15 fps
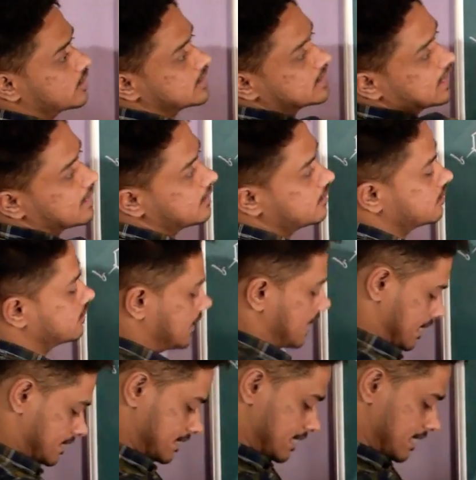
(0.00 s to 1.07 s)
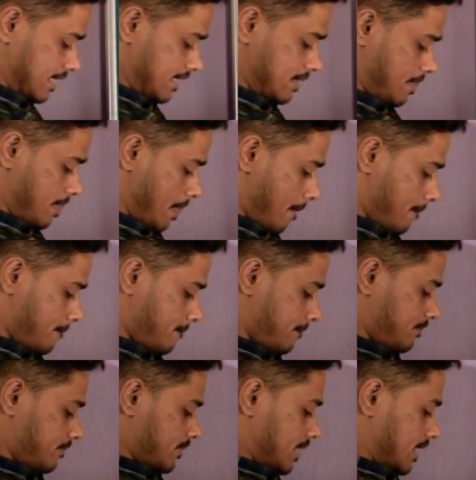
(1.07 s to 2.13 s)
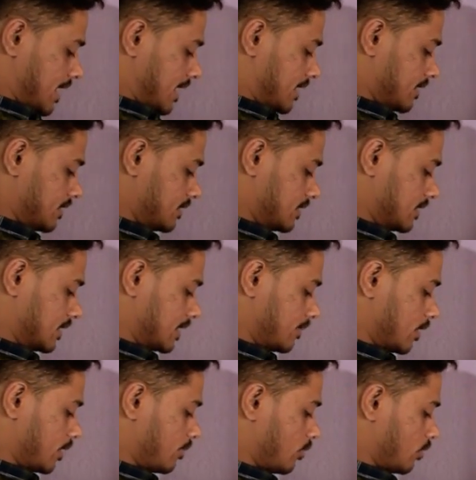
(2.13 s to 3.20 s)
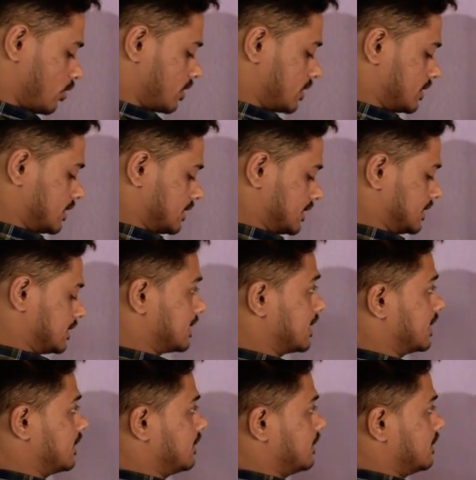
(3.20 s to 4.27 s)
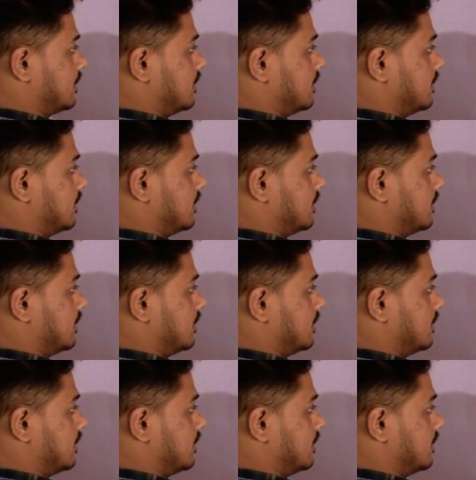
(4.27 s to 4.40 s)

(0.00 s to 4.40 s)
C, that C, right? Double bond C.